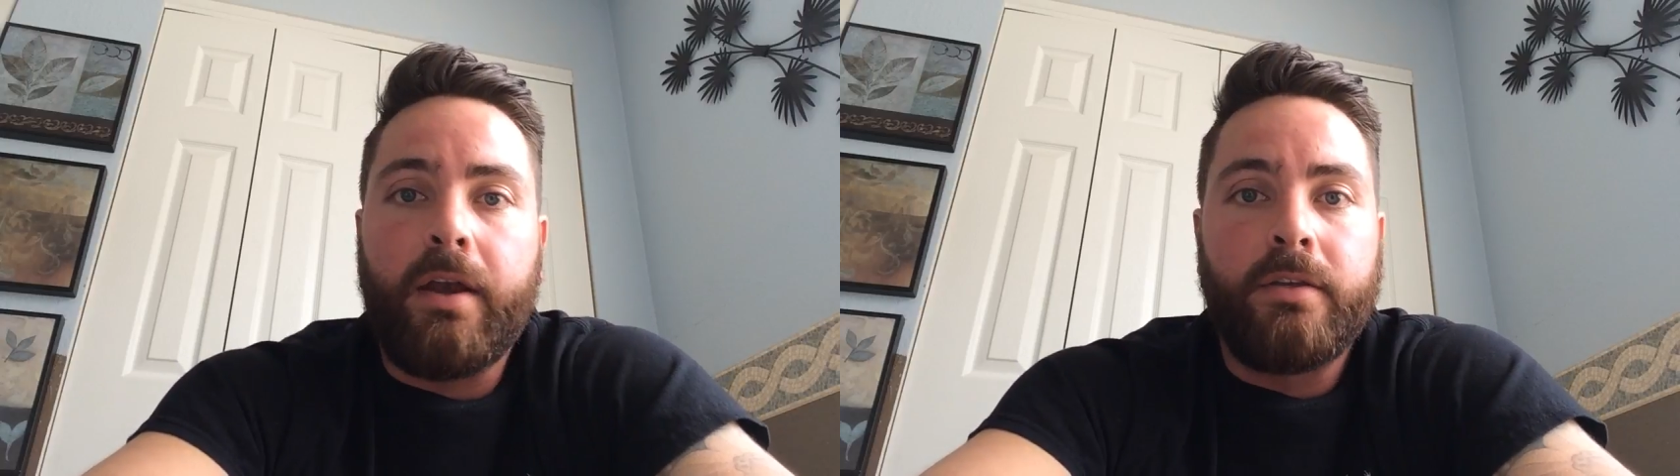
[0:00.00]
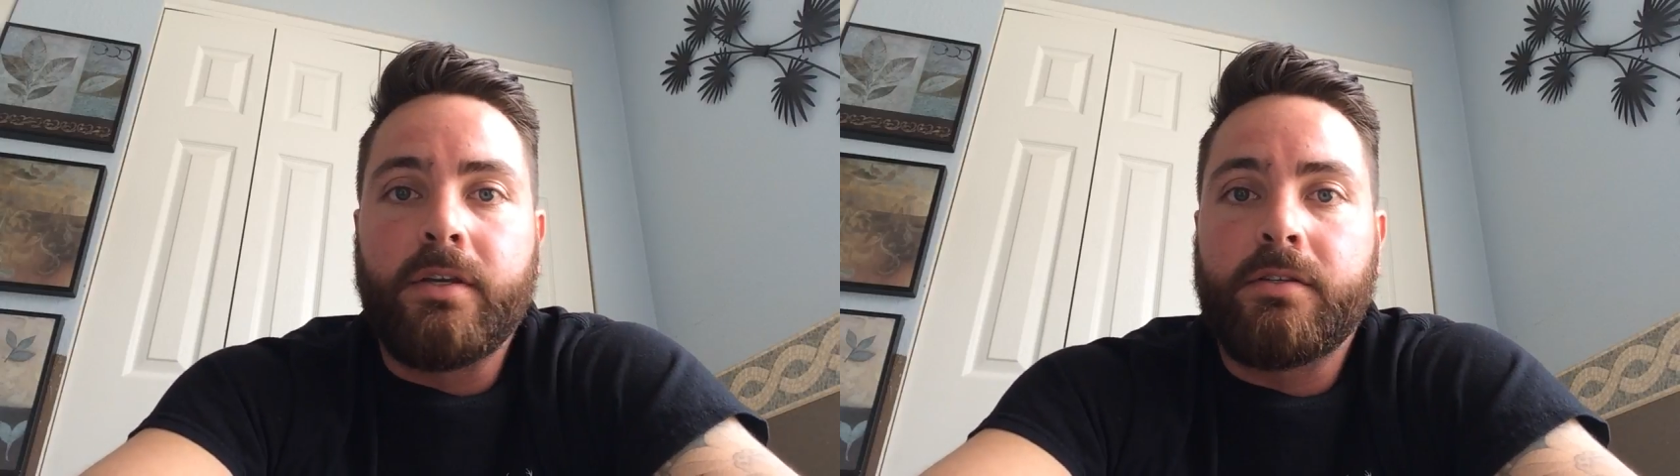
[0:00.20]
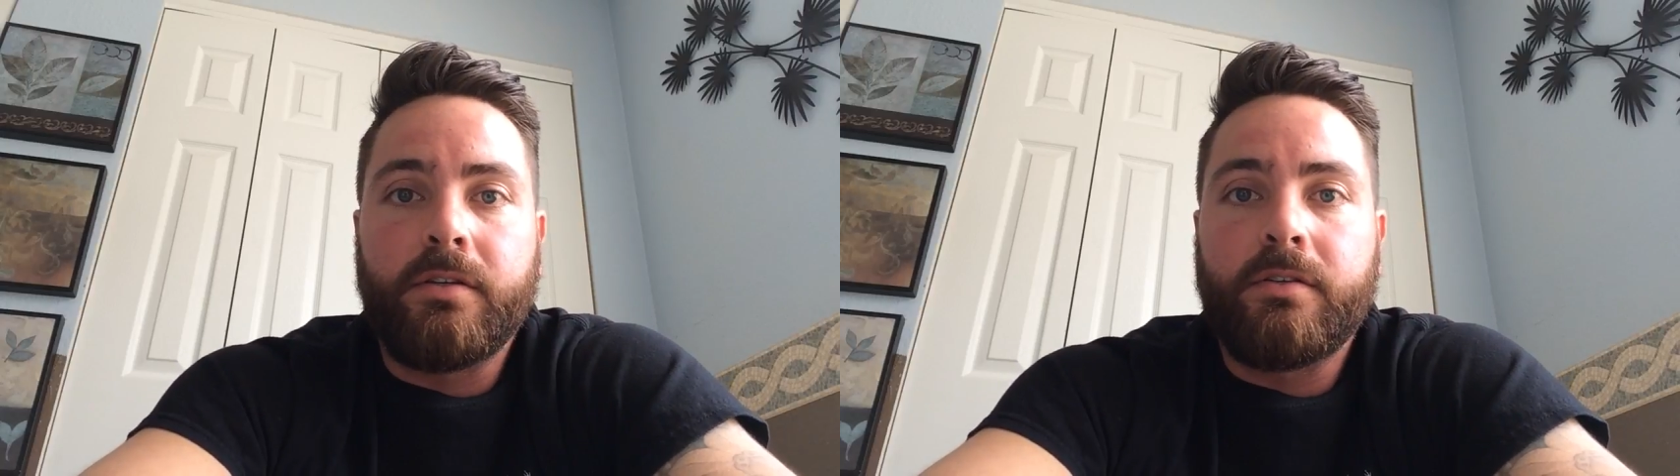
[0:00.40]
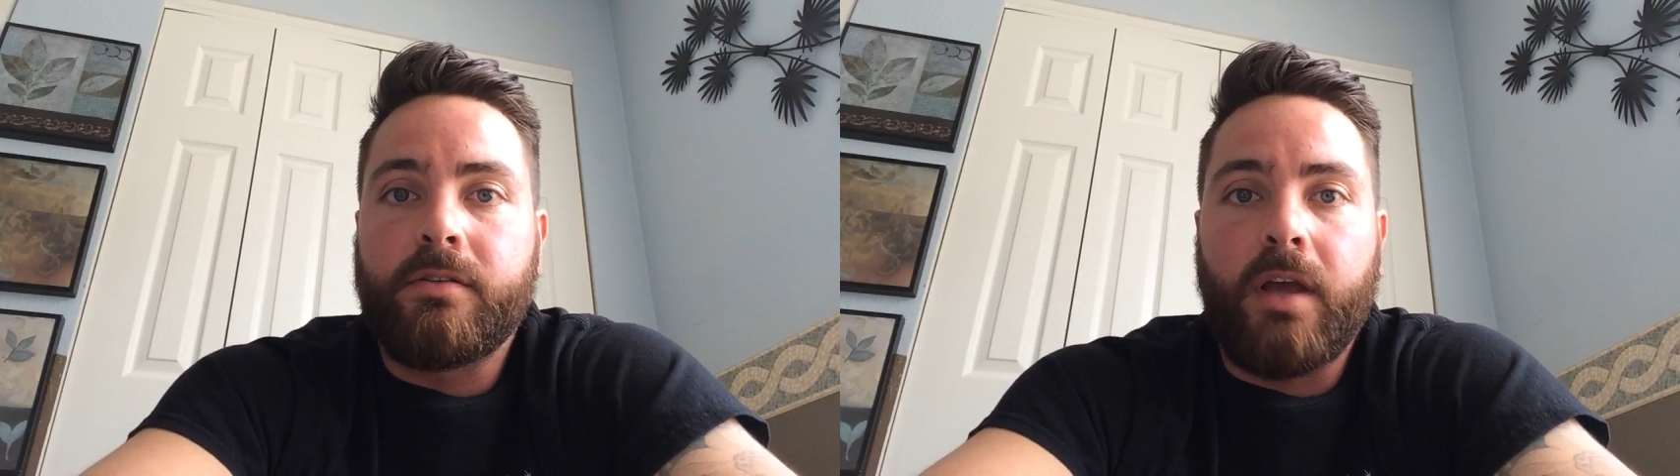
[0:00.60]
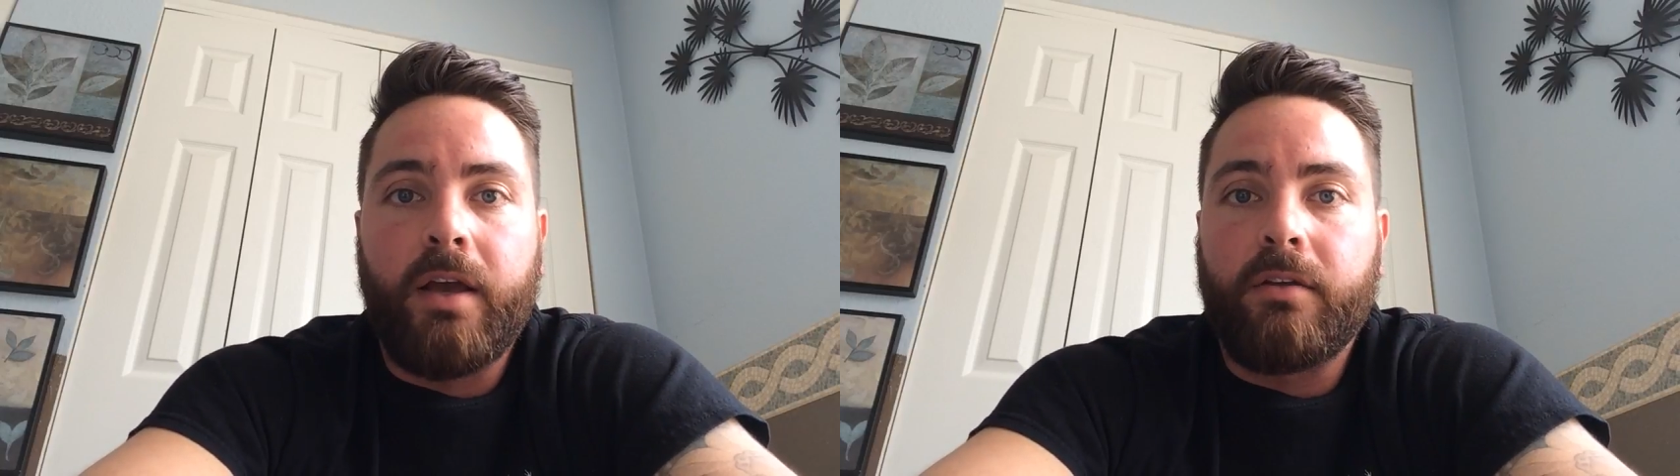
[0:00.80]
at a
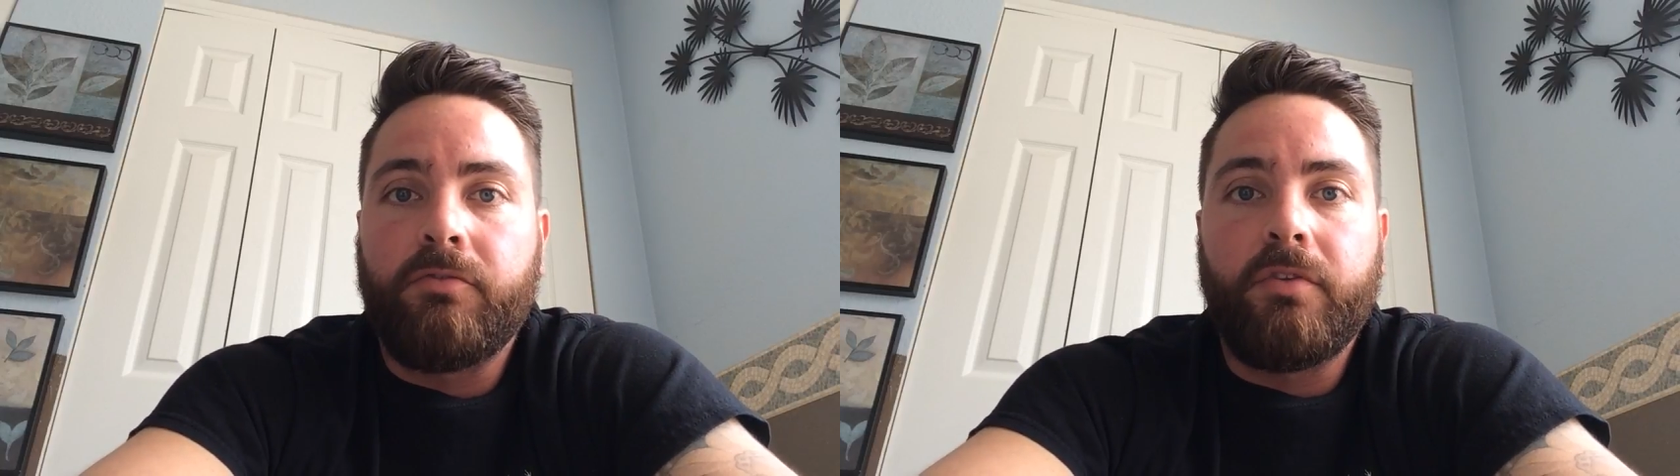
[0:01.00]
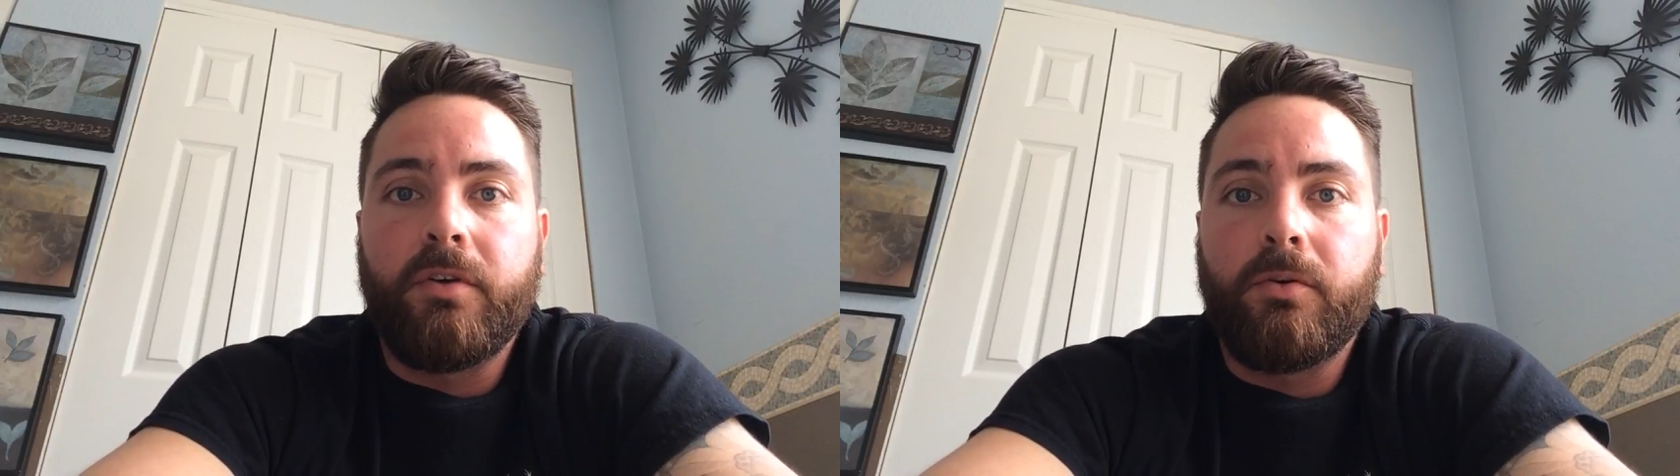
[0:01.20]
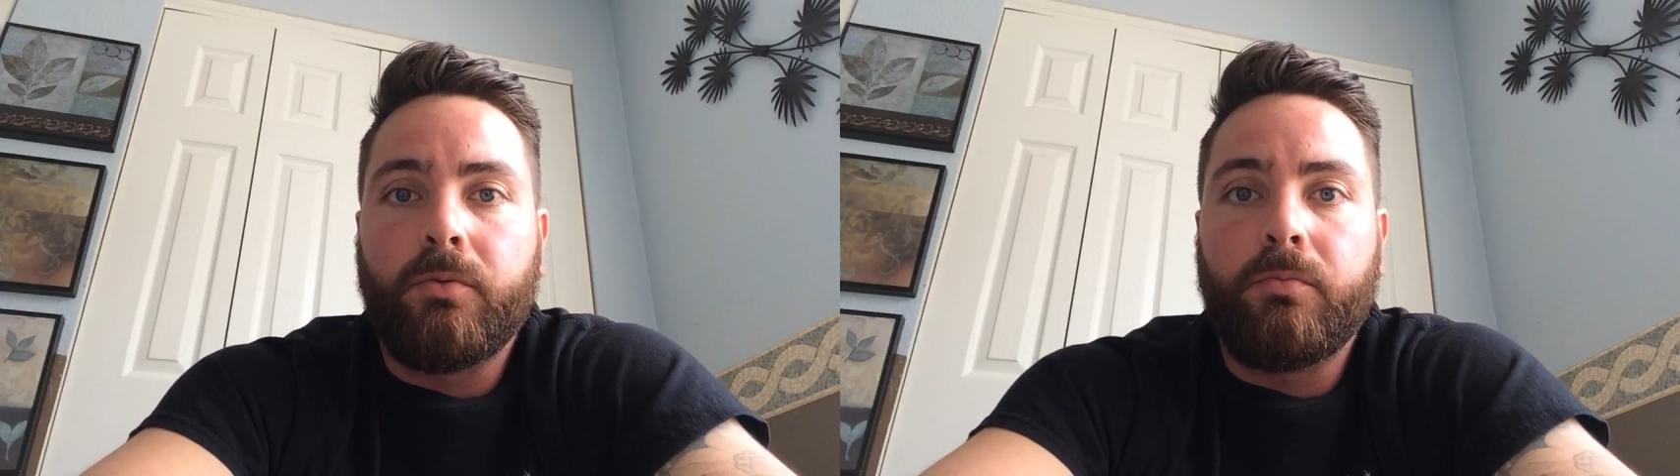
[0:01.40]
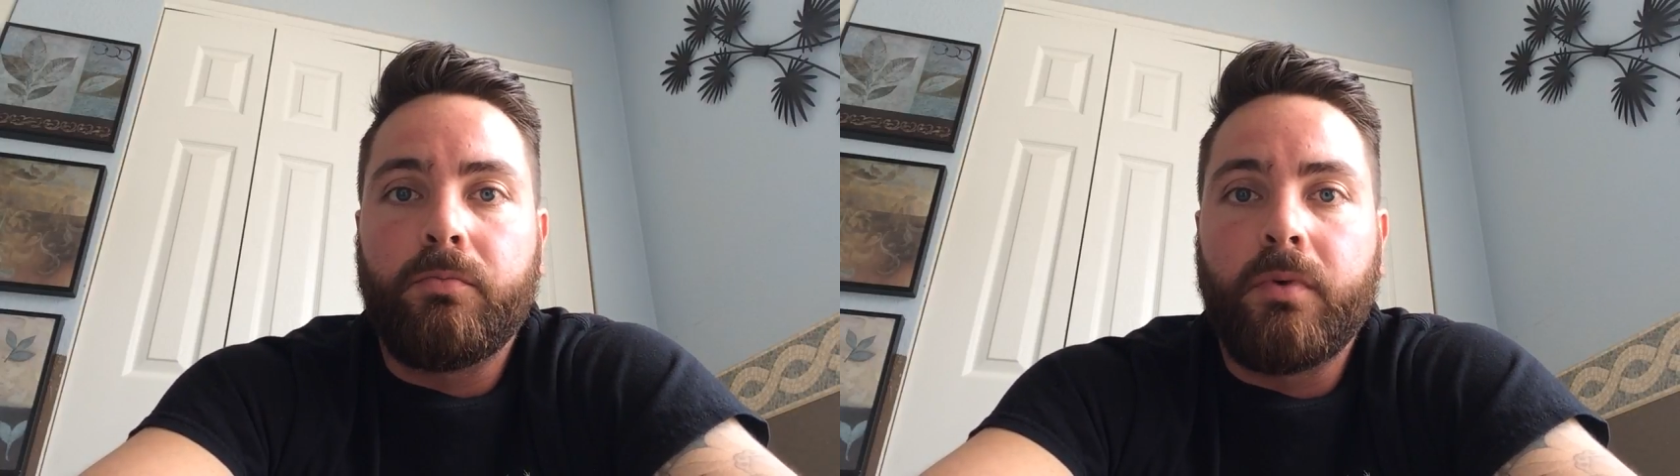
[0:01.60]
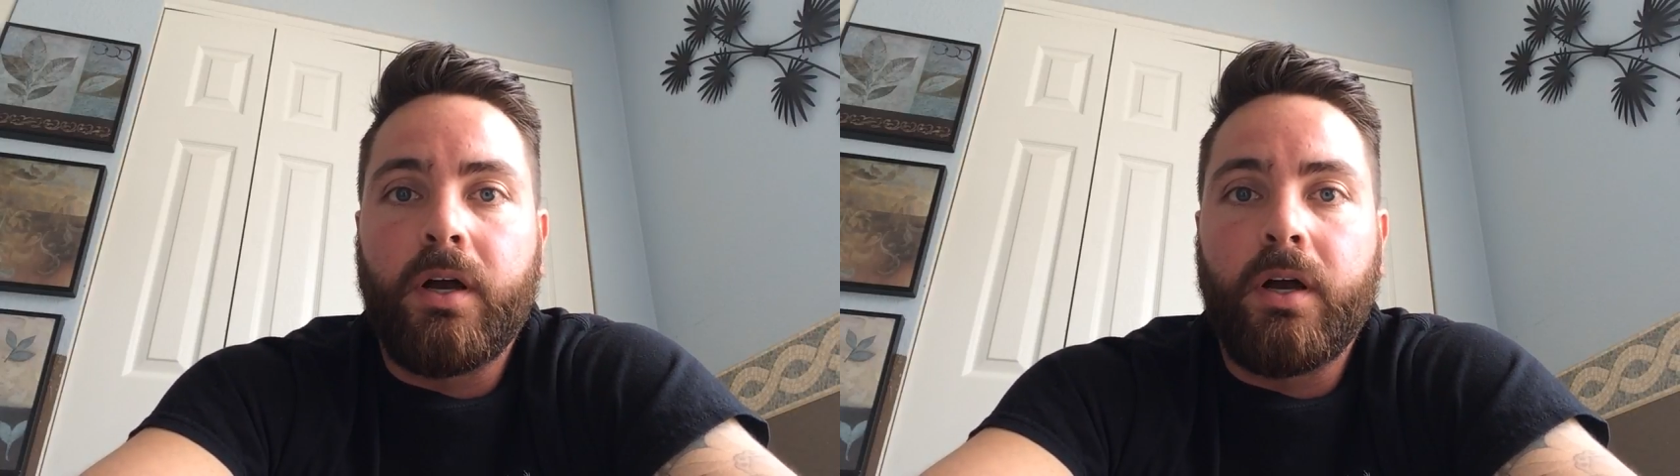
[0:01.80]
distance, I could feel